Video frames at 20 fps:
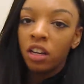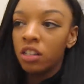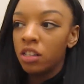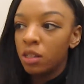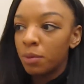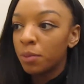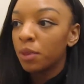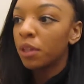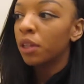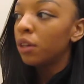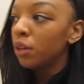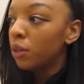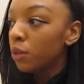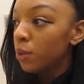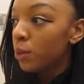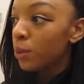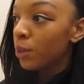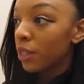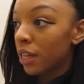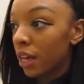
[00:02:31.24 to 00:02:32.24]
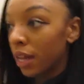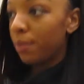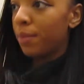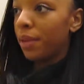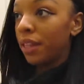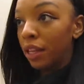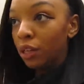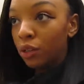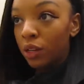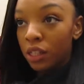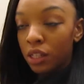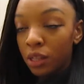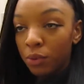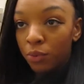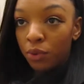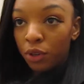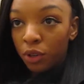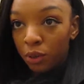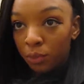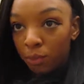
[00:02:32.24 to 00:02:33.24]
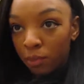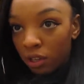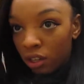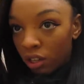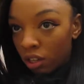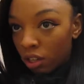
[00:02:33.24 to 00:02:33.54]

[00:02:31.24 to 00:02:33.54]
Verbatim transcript: on some clothes. I'm in the dressing room